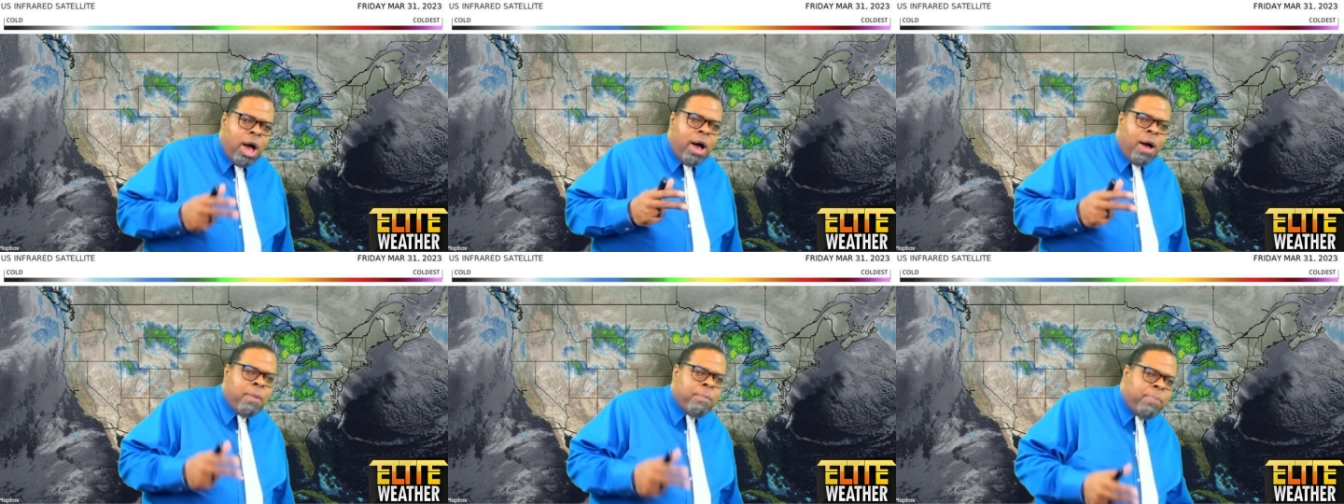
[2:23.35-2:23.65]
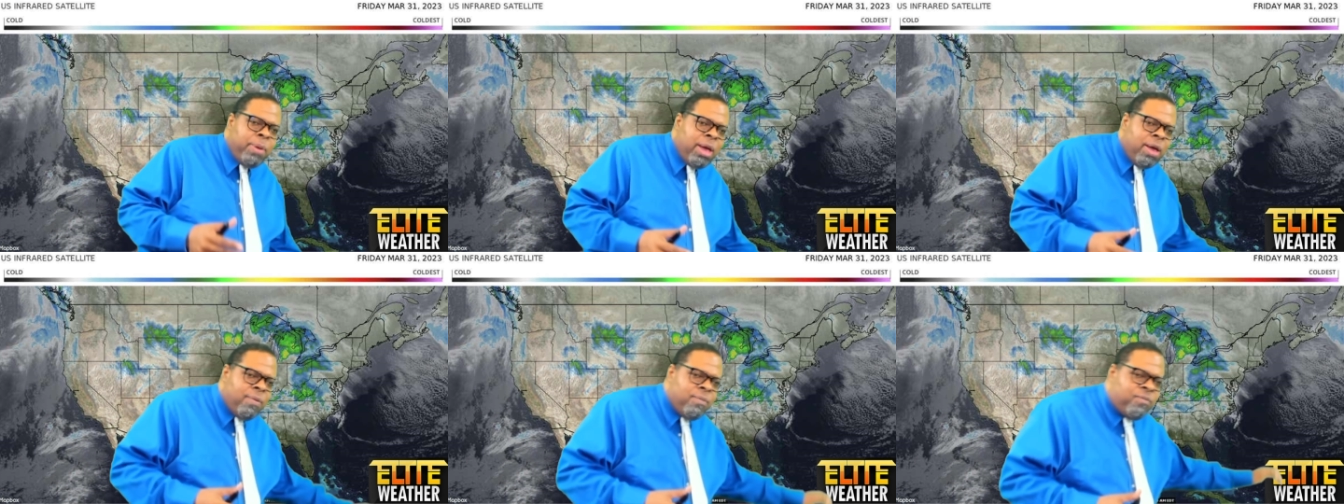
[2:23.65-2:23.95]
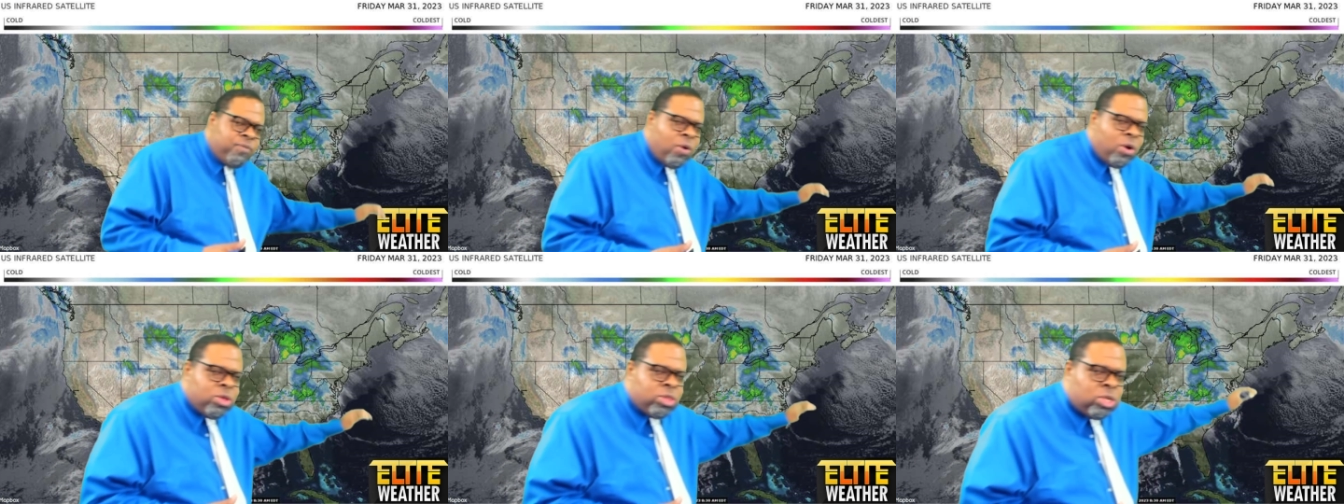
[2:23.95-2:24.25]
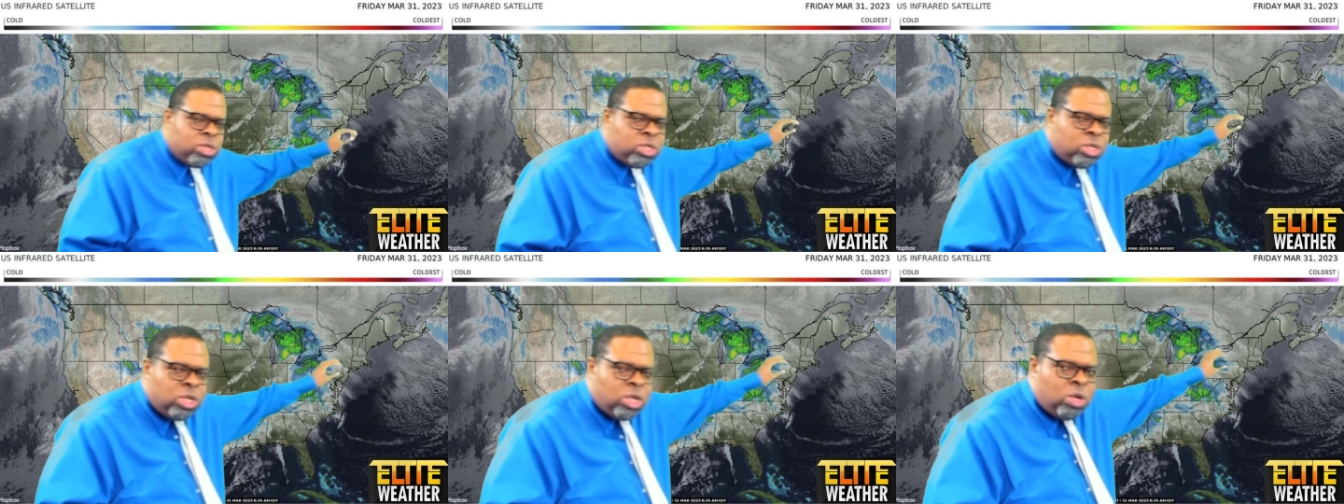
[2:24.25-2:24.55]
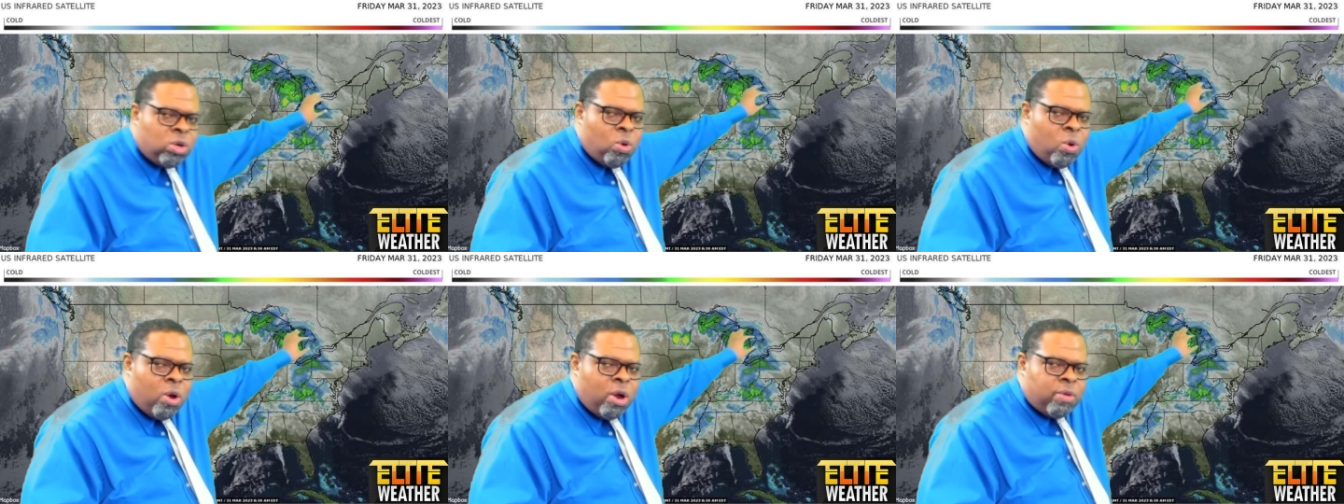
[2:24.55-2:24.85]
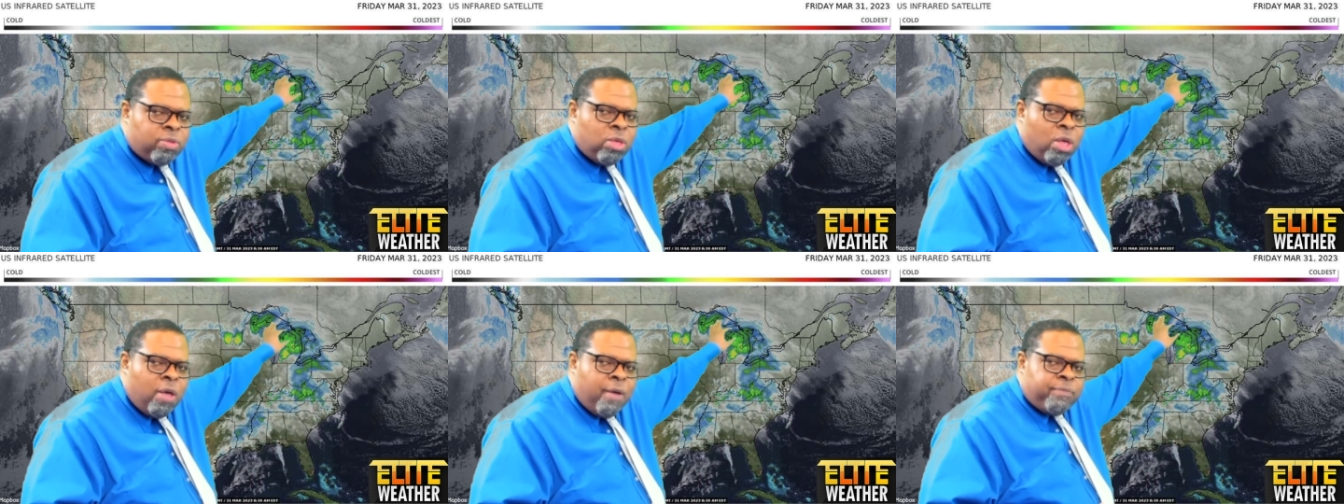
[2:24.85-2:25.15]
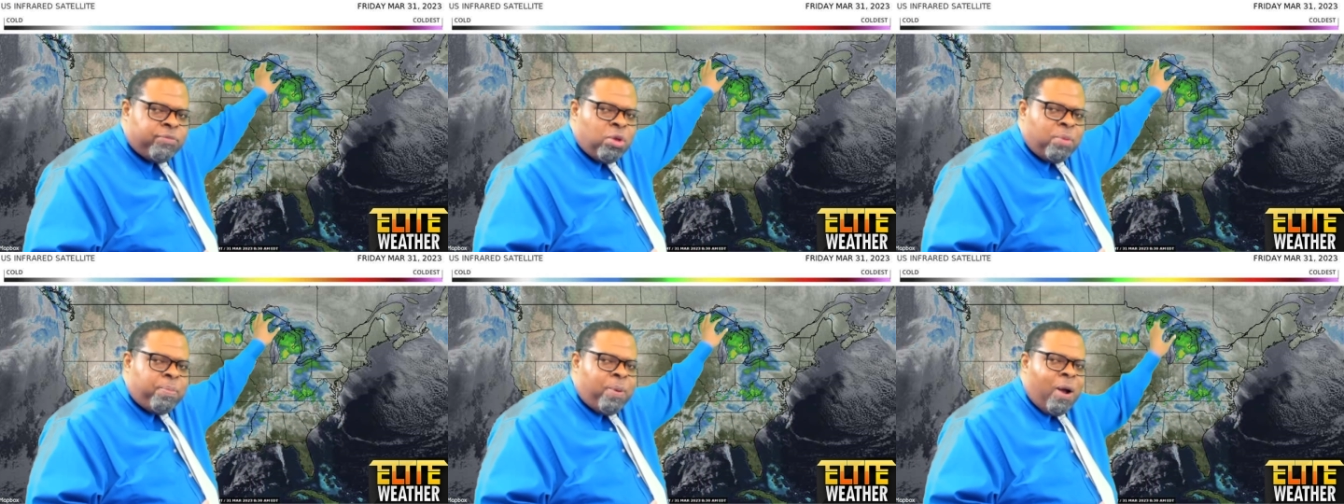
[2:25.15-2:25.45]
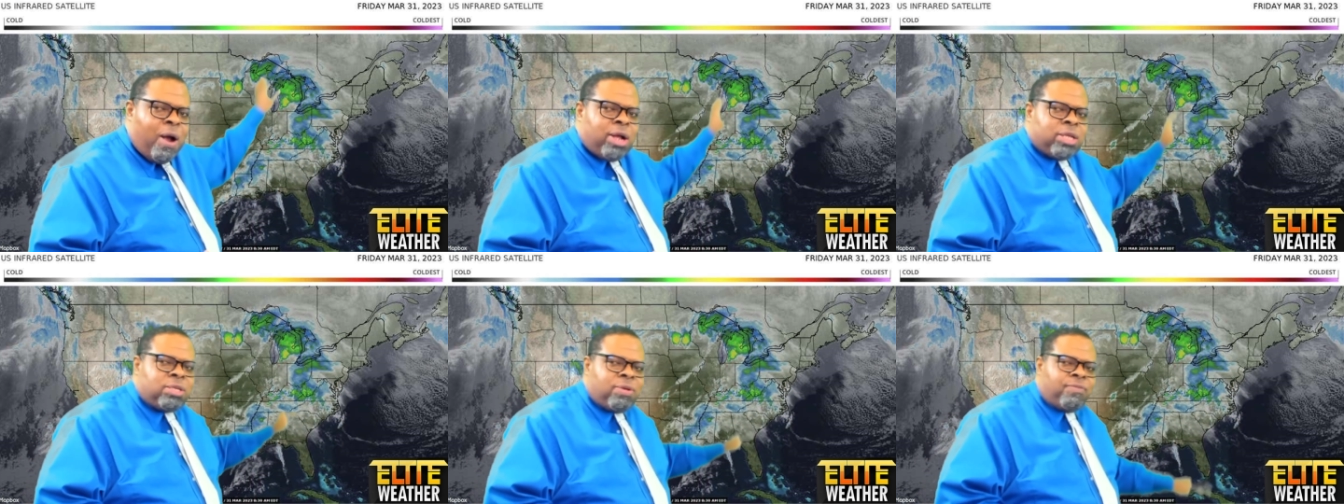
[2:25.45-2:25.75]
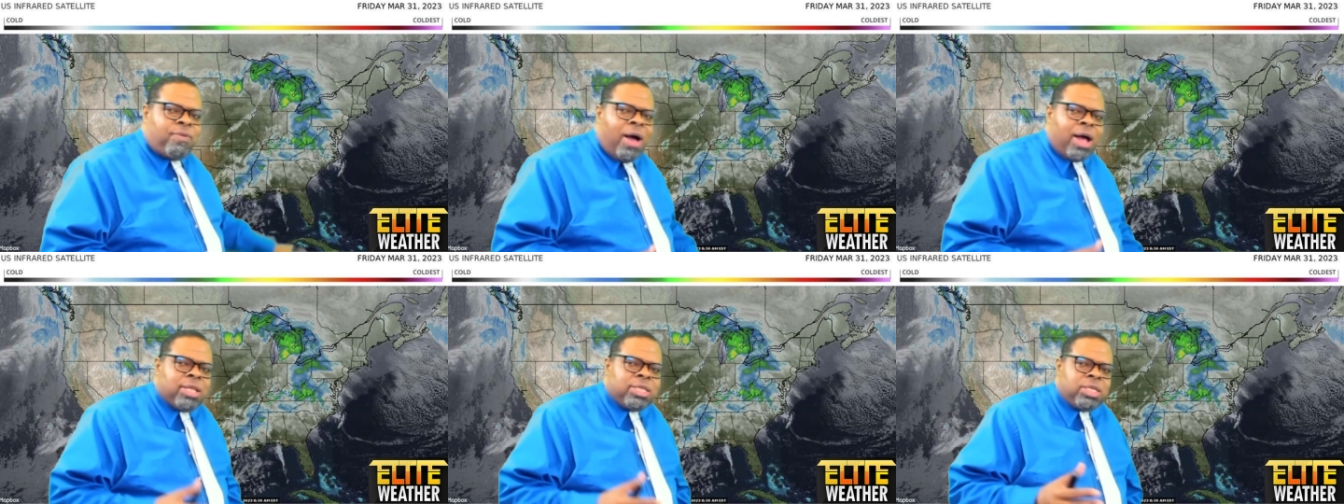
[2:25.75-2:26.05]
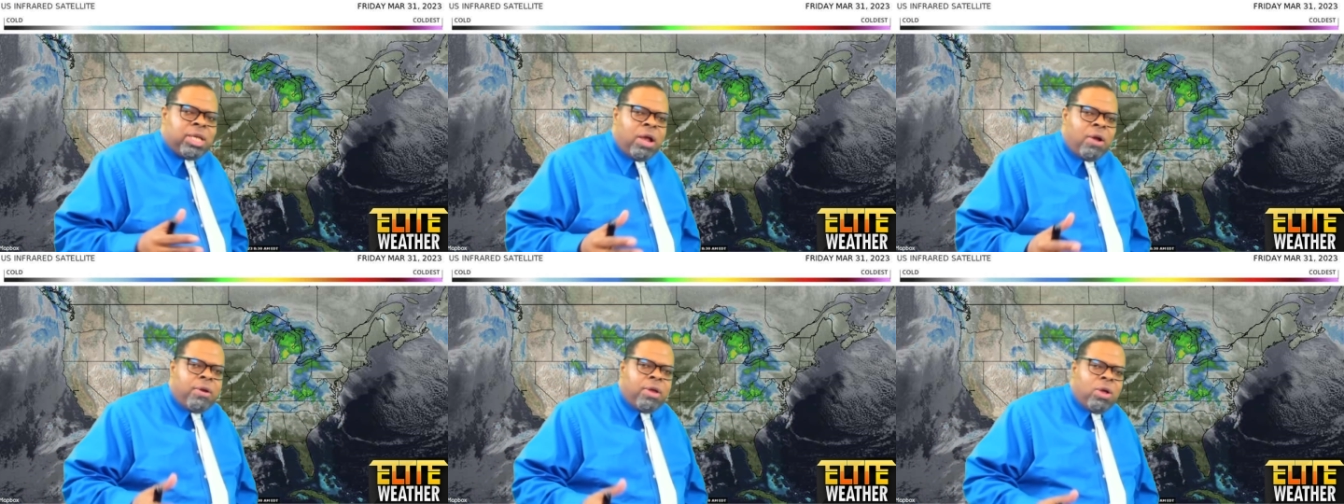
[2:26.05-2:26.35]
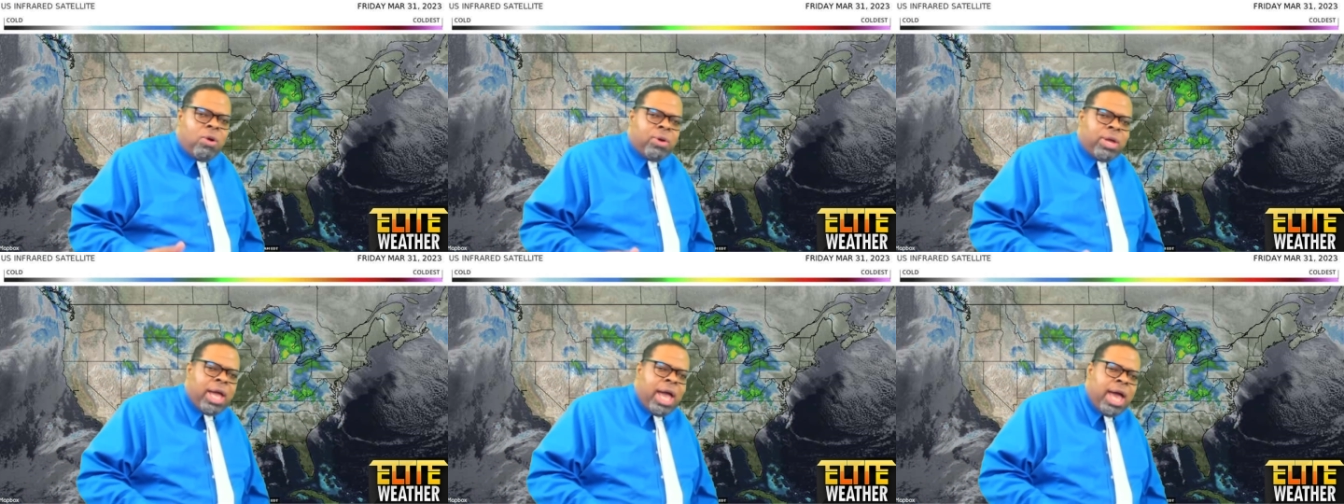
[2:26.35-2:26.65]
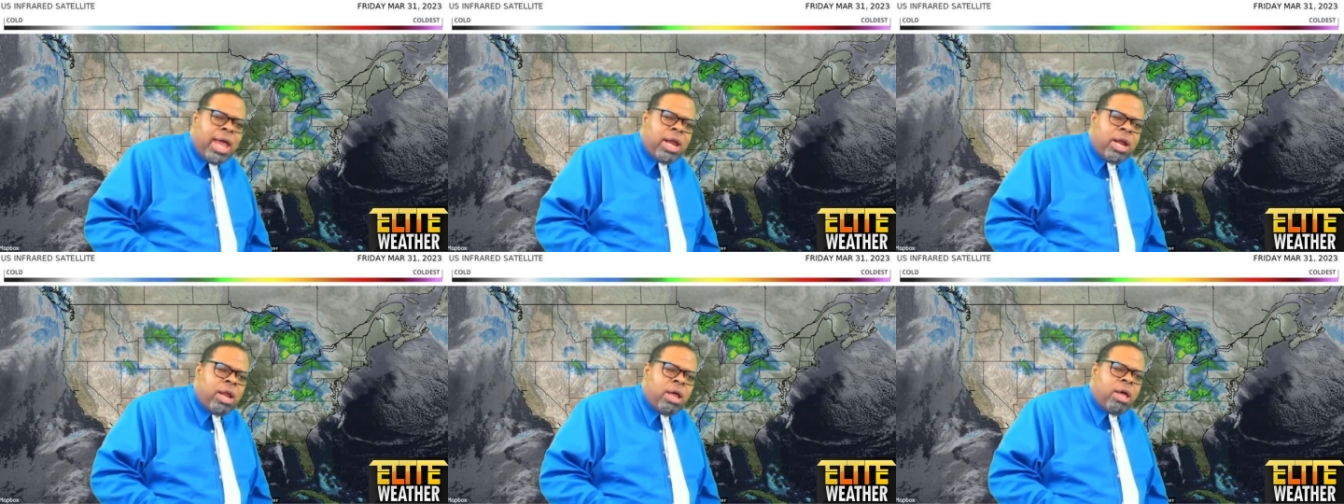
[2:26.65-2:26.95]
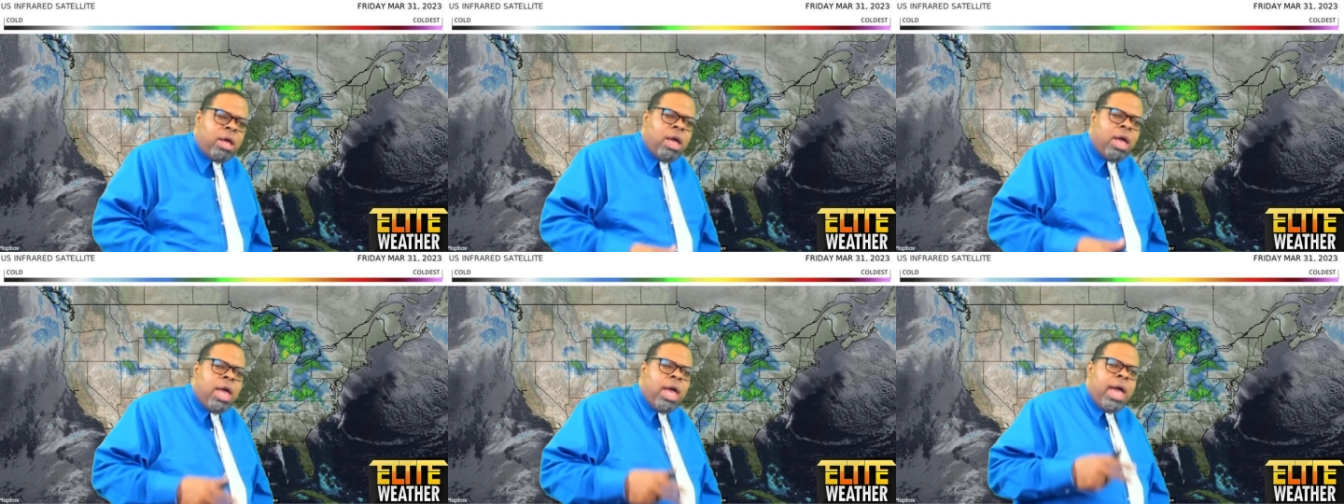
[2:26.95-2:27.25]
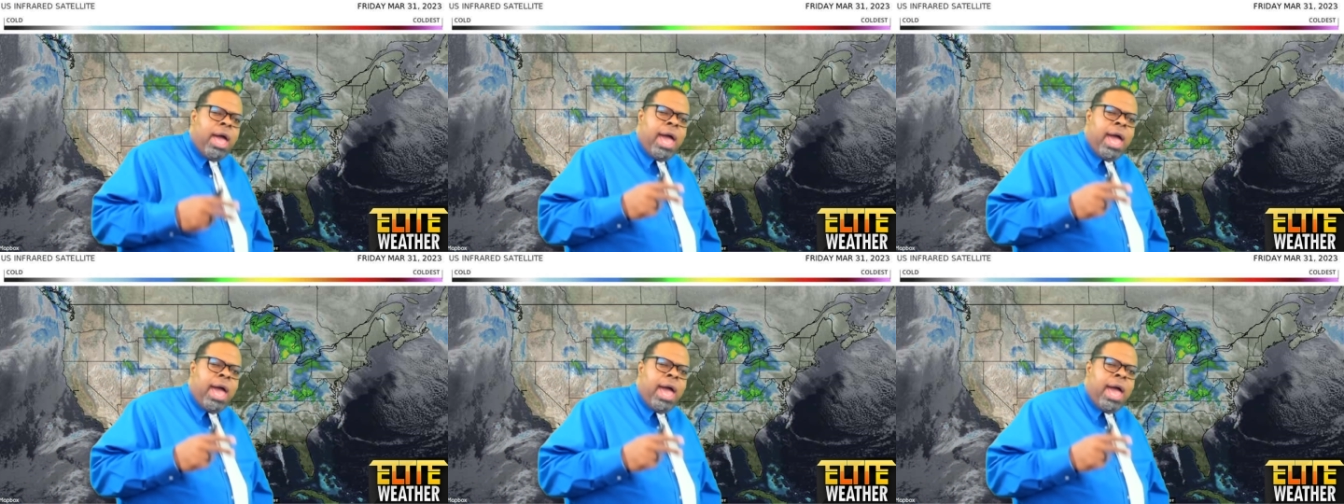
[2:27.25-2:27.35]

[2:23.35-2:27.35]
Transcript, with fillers: a bit further to the north through parts of Ontario, Canada,